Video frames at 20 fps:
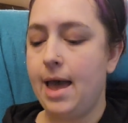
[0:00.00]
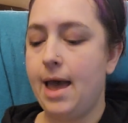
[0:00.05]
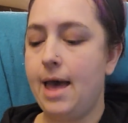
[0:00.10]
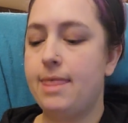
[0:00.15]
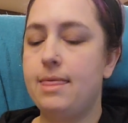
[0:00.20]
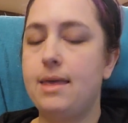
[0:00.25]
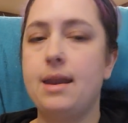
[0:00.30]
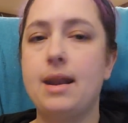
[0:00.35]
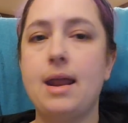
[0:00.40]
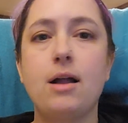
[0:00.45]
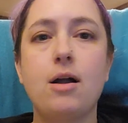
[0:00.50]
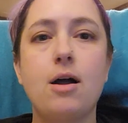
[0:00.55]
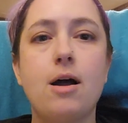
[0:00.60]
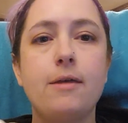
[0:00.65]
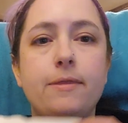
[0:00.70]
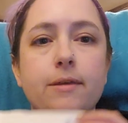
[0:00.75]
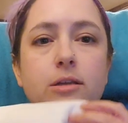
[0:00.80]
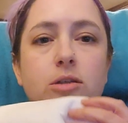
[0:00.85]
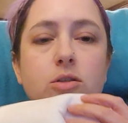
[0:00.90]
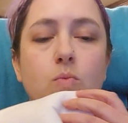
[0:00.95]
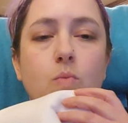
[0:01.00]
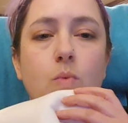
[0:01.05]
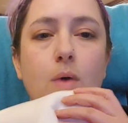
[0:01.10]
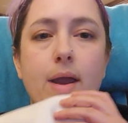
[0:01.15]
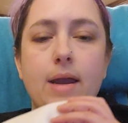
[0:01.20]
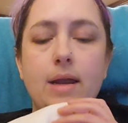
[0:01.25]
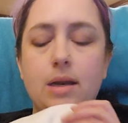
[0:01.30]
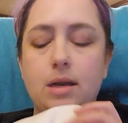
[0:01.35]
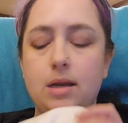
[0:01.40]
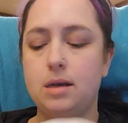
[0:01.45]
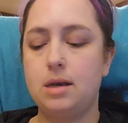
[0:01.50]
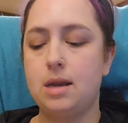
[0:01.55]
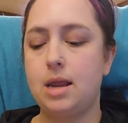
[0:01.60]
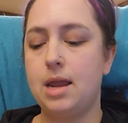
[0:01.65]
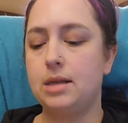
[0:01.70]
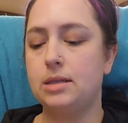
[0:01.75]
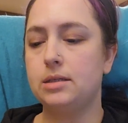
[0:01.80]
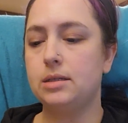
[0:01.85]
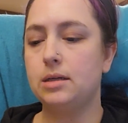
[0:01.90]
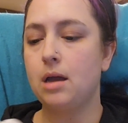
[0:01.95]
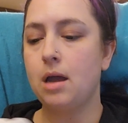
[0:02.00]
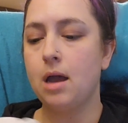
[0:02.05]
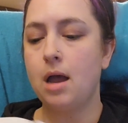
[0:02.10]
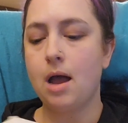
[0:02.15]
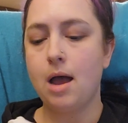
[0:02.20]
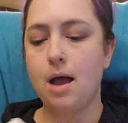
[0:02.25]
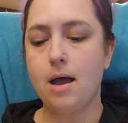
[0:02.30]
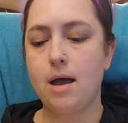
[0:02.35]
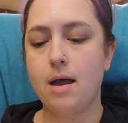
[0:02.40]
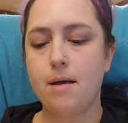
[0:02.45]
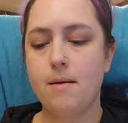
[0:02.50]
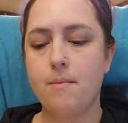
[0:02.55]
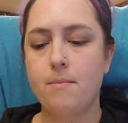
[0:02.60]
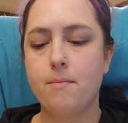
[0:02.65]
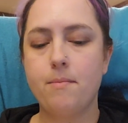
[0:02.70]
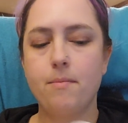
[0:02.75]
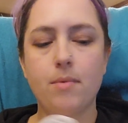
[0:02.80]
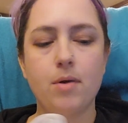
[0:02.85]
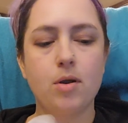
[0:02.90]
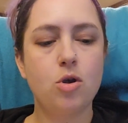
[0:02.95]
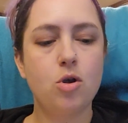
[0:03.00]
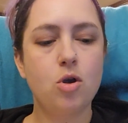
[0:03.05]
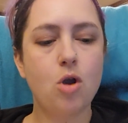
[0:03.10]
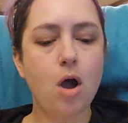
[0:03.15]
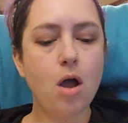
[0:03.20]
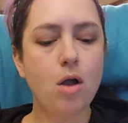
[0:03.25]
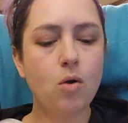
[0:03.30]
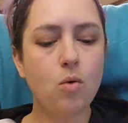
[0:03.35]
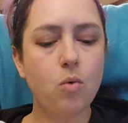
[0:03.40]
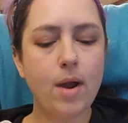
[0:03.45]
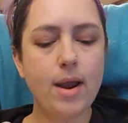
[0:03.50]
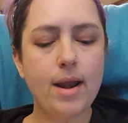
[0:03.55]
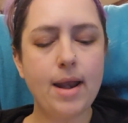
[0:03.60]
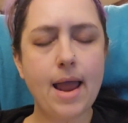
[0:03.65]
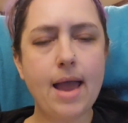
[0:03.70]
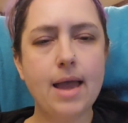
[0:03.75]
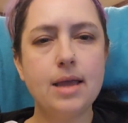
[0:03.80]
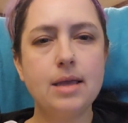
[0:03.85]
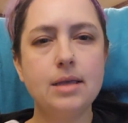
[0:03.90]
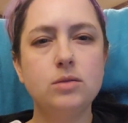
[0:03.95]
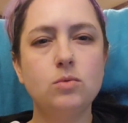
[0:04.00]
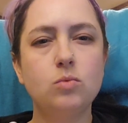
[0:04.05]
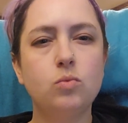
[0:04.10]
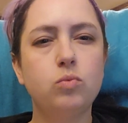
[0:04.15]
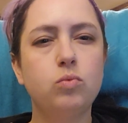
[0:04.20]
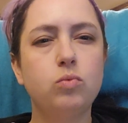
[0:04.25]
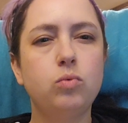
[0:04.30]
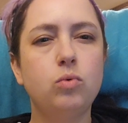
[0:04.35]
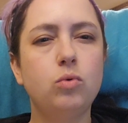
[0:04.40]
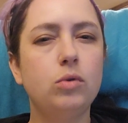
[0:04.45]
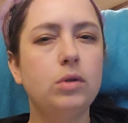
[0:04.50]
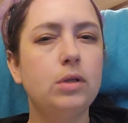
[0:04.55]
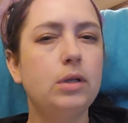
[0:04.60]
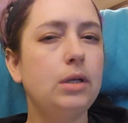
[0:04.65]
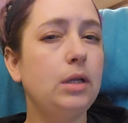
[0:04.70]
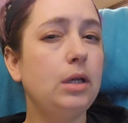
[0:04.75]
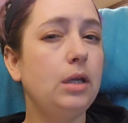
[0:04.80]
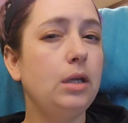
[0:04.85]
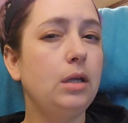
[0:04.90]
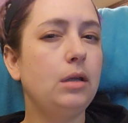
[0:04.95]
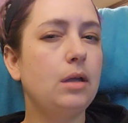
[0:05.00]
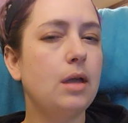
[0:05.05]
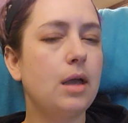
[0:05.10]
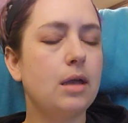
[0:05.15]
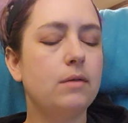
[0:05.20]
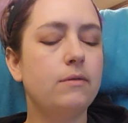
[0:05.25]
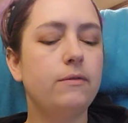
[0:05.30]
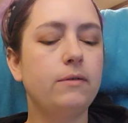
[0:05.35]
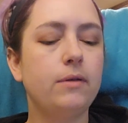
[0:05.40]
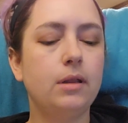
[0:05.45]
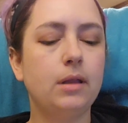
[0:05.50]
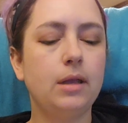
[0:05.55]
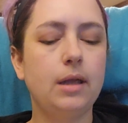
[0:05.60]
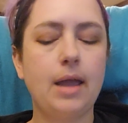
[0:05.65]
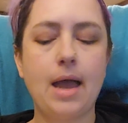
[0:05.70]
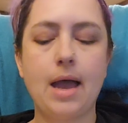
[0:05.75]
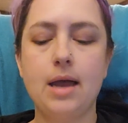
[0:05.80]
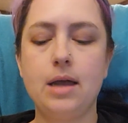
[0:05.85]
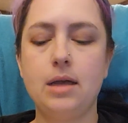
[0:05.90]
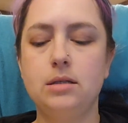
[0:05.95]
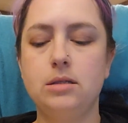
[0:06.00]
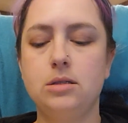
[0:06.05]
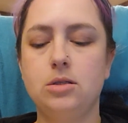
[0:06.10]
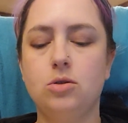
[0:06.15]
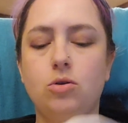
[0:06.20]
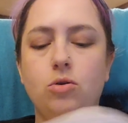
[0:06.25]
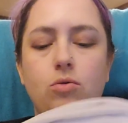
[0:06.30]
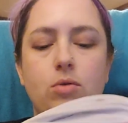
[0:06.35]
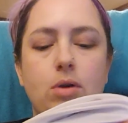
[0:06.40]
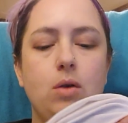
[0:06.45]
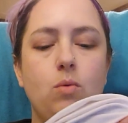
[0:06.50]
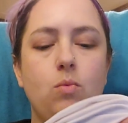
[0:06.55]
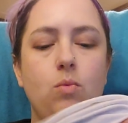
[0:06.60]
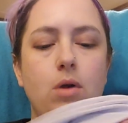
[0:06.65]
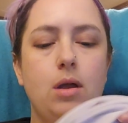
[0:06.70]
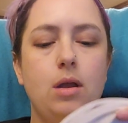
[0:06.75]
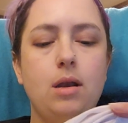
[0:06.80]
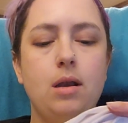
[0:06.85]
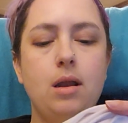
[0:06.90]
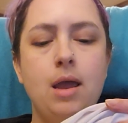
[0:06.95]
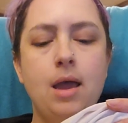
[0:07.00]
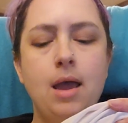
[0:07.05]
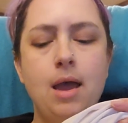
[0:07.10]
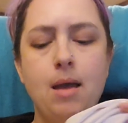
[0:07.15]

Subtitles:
And then I got this white knit, not quite as wooleny feeling as the green one,